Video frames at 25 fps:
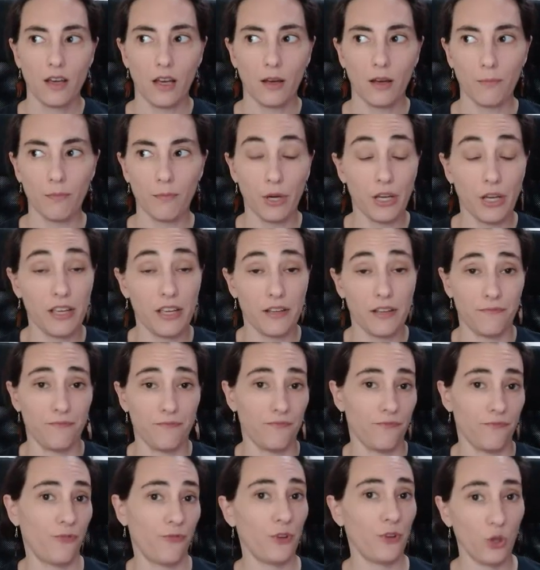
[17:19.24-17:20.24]
might
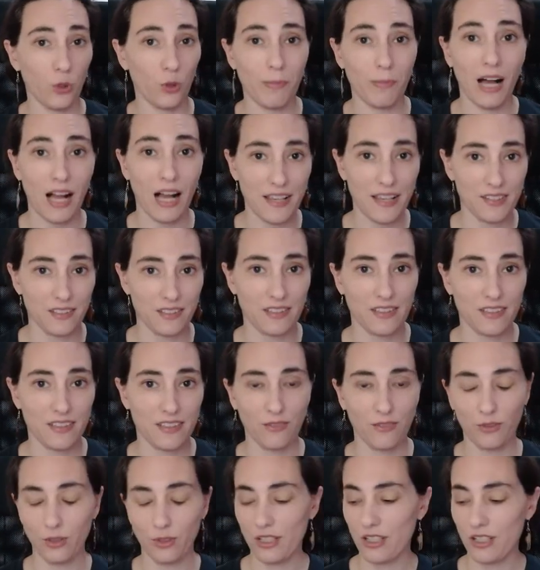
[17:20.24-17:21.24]
feel
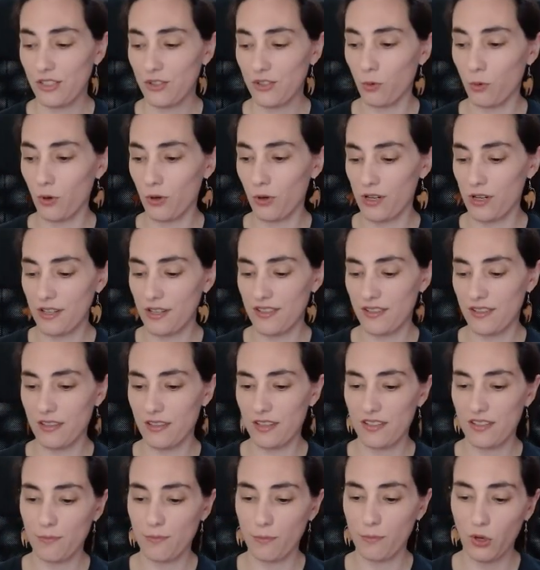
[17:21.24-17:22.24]
positively towards
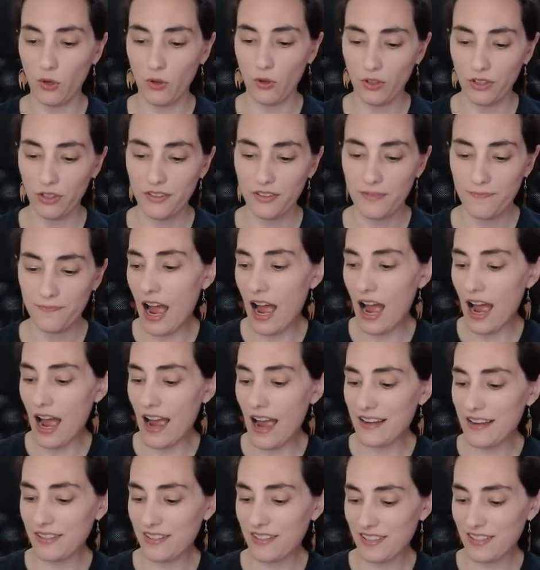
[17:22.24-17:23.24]
this mold.
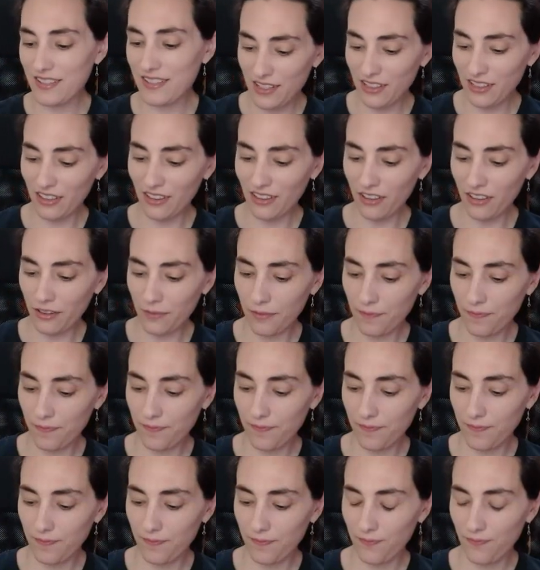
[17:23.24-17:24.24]
I still
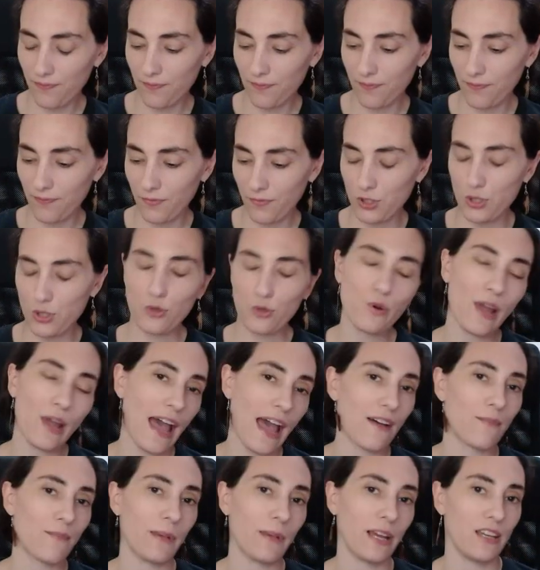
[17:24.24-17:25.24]
do
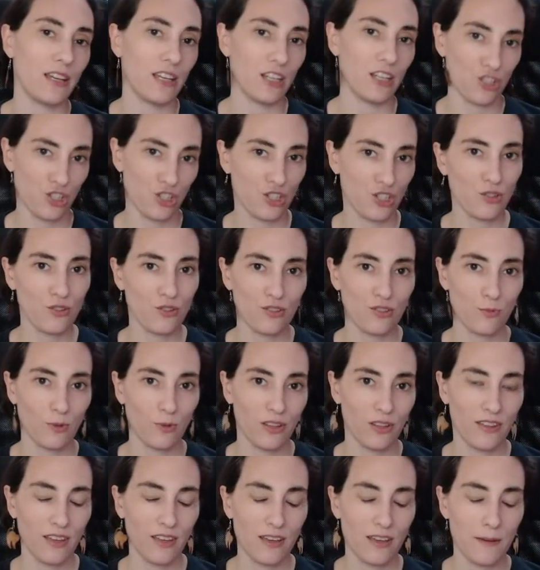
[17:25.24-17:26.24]
have my issues
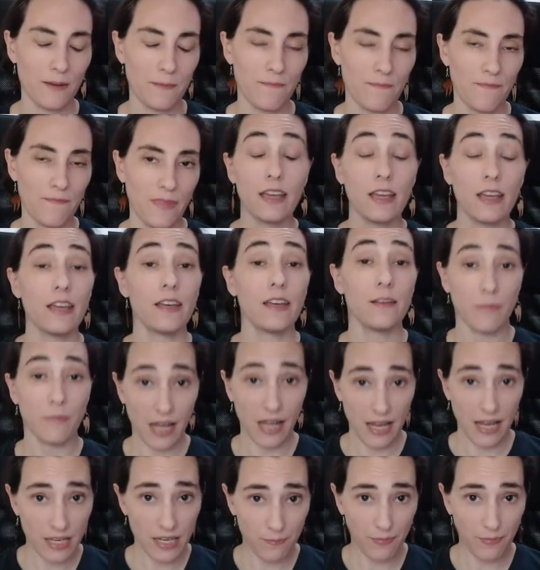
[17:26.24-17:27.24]
with him. In
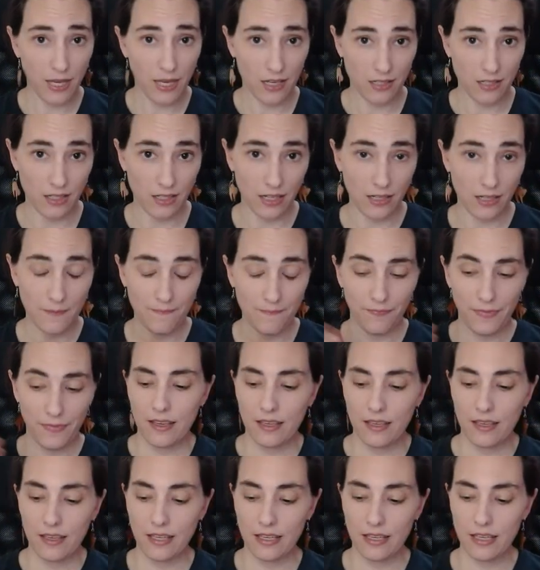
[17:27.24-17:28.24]
my opinion,
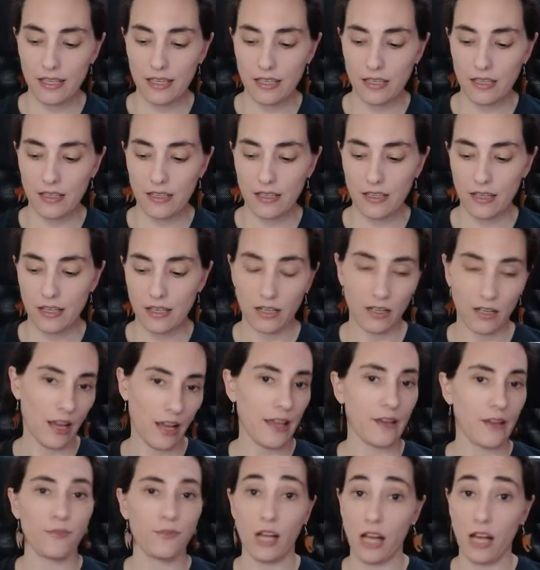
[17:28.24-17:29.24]
and I
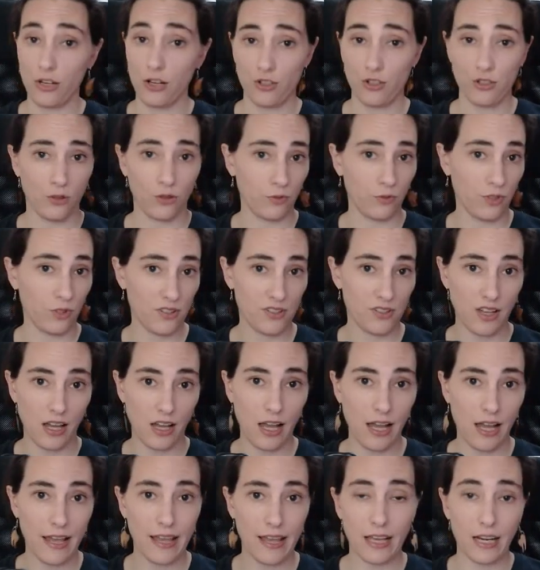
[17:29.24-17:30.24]
have not shown this
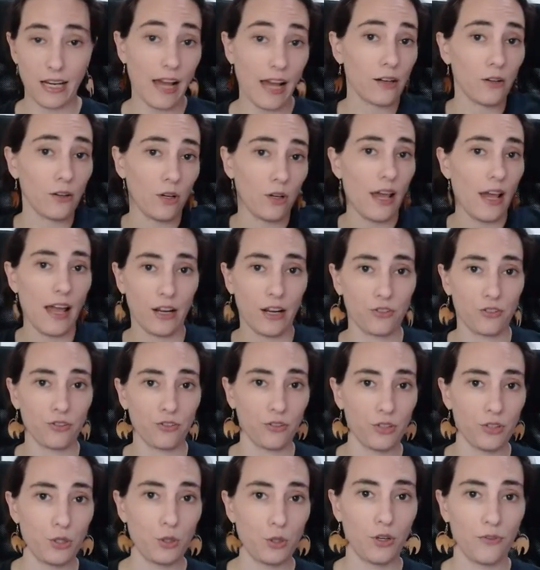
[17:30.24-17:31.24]
guy, and I don't
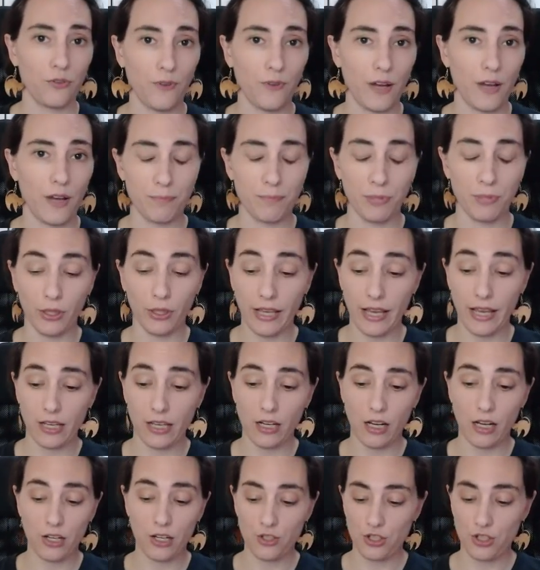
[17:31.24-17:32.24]
actually know if I plan
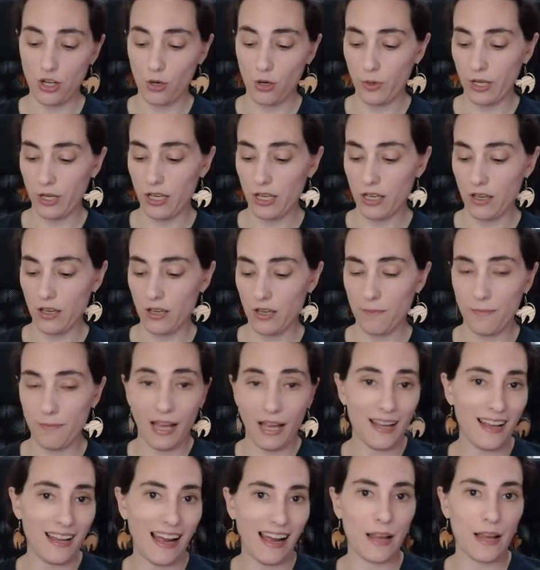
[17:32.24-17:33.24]
on showing him.
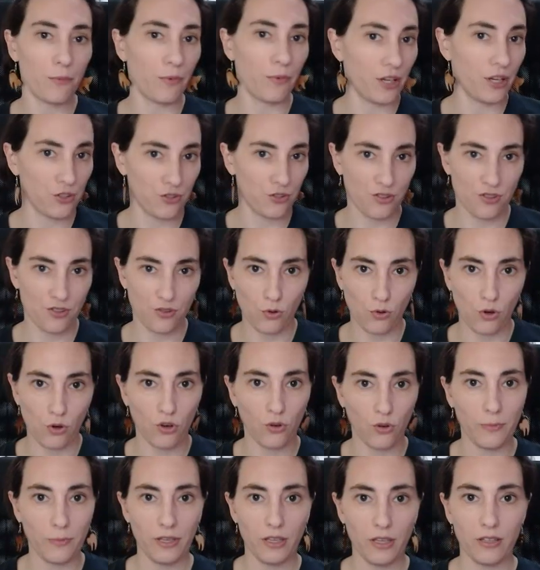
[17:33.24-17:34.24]
I might just throw
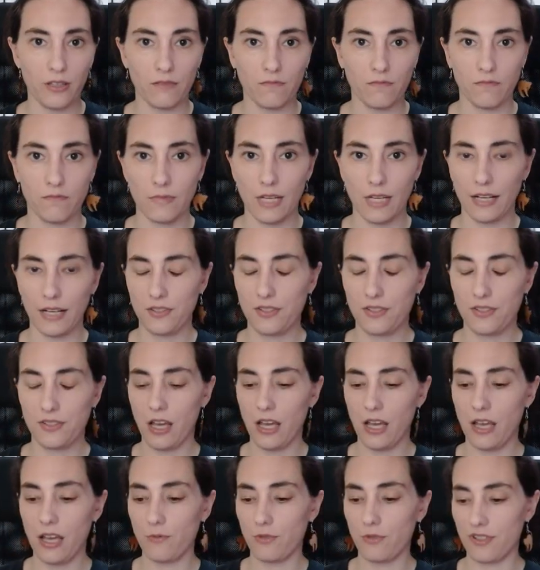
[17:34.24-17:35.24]
him in next
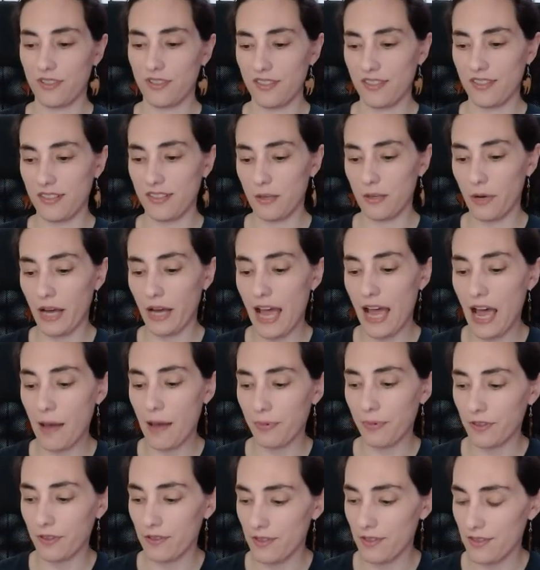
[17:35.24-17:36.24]
time just to see what
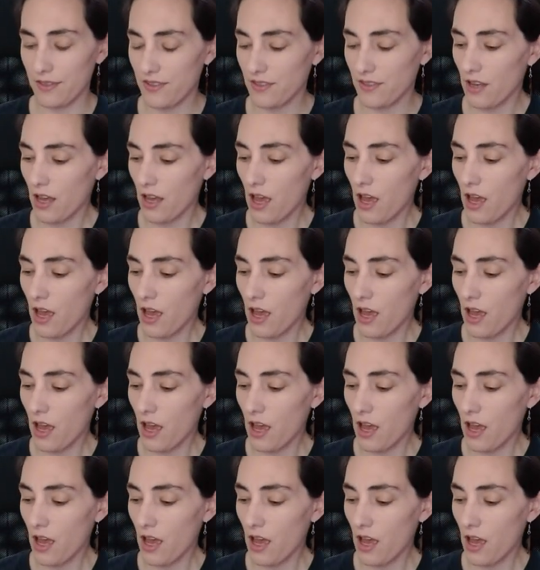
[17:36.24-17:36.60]
happens.